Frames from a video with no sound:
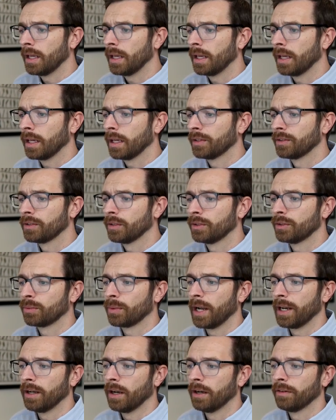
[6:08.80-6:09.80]
And so it's
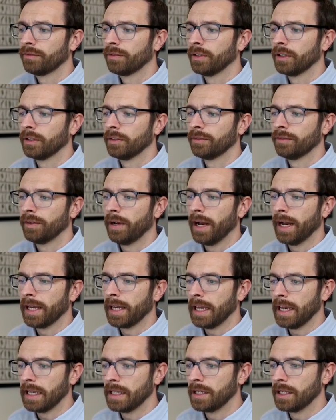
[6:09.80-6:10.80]
right off of
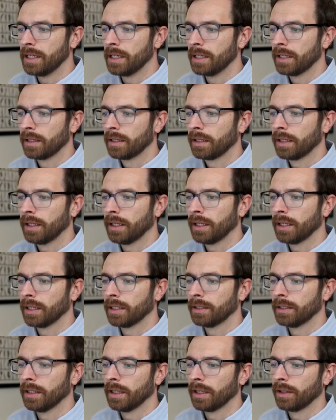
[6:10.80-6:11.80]
I-80
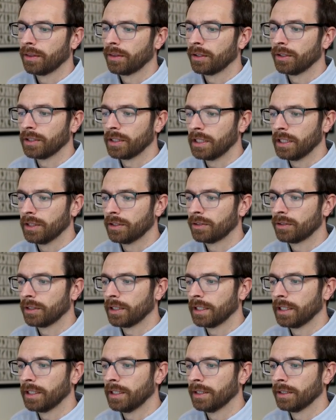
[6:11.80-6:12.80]
and 13th
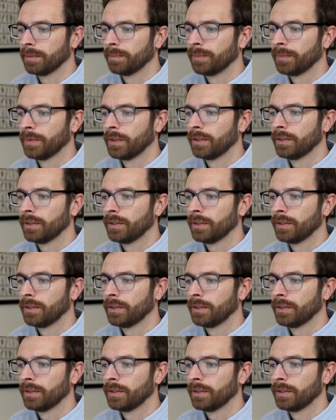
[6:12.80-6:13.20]
Street here.